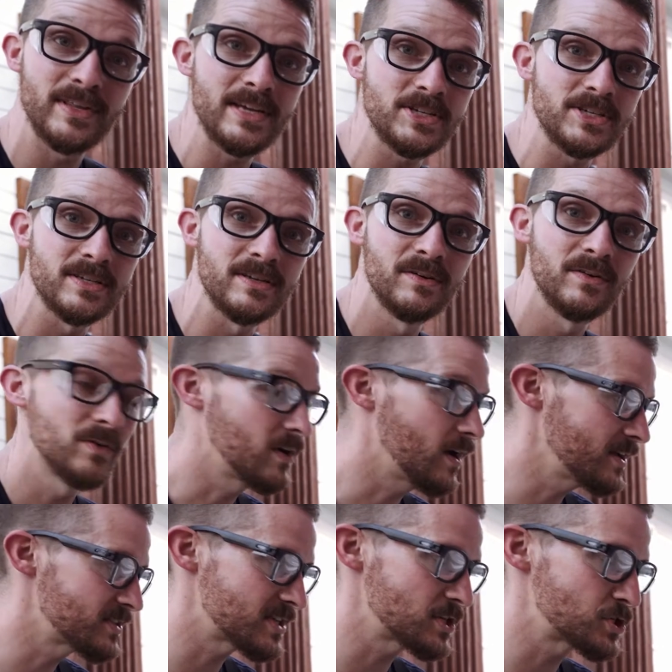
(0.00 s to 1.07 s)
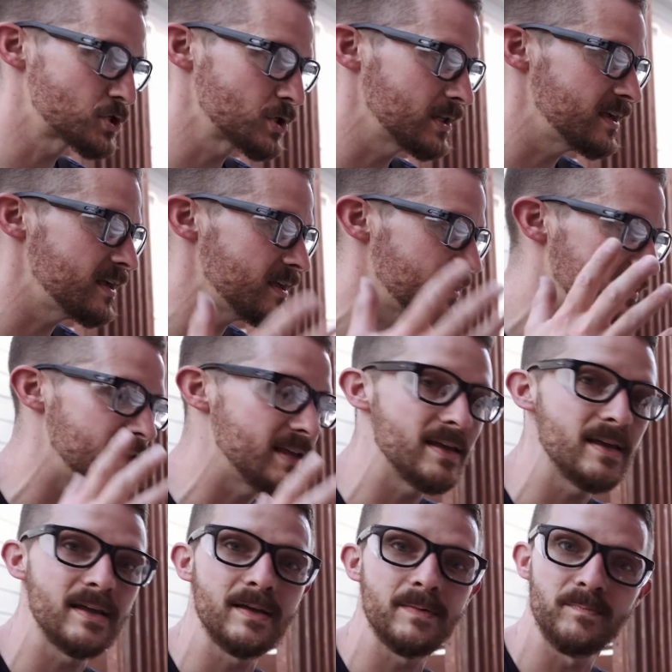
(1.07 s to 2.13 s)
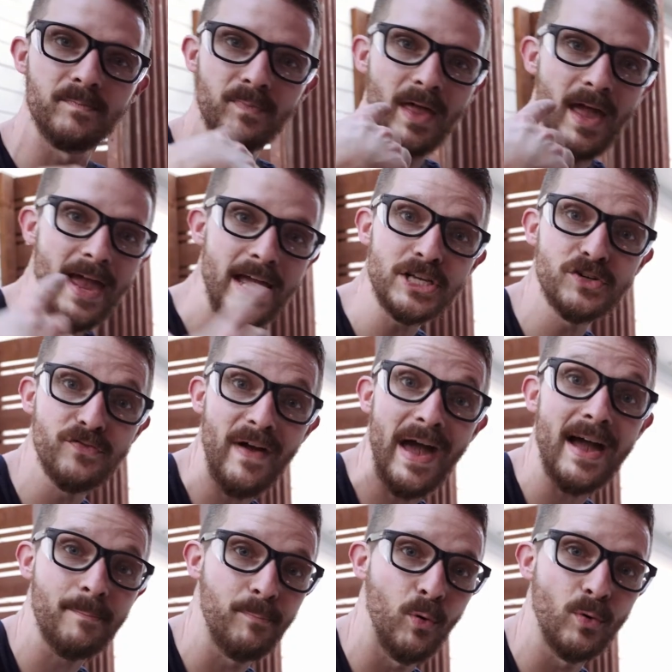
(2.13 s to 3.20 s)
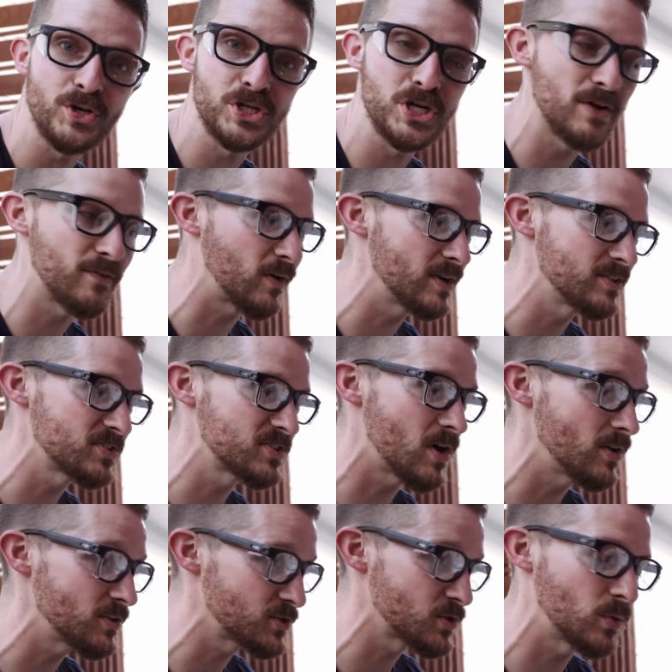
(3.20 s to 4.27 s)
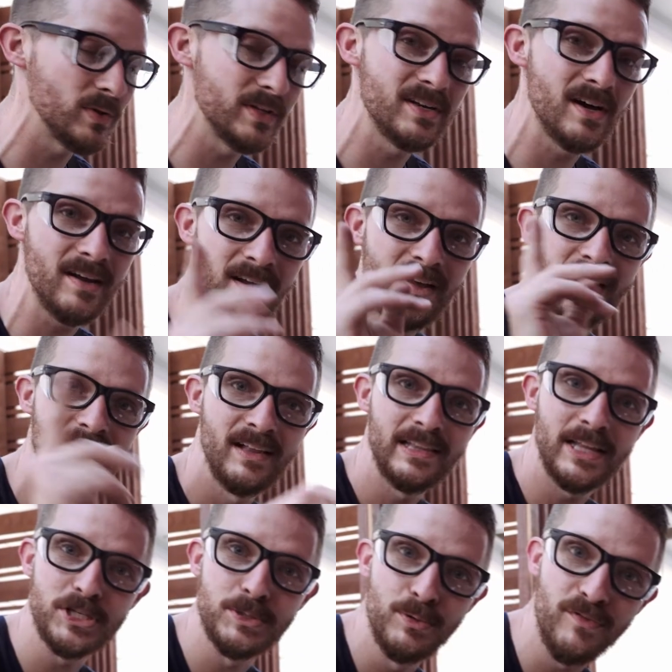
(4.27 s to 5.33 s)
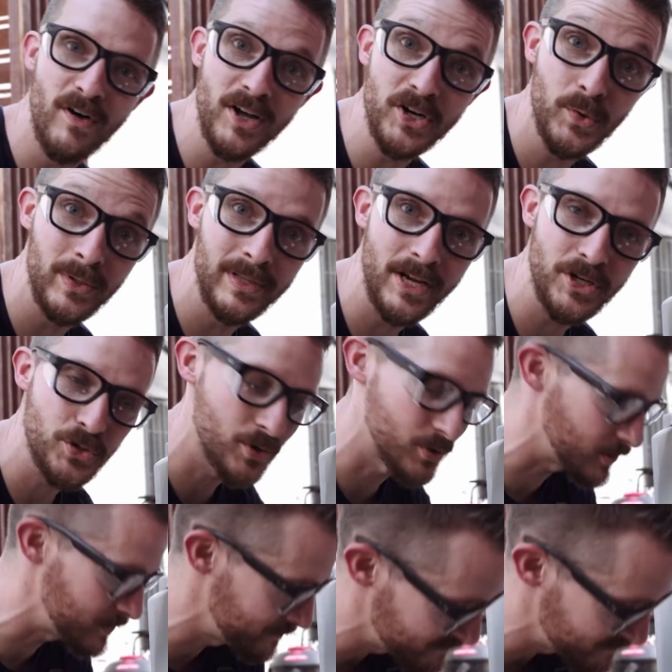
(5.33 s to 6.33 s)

this, Essentially, the HVAC portion of our install is totally done. Let's move on to electrical.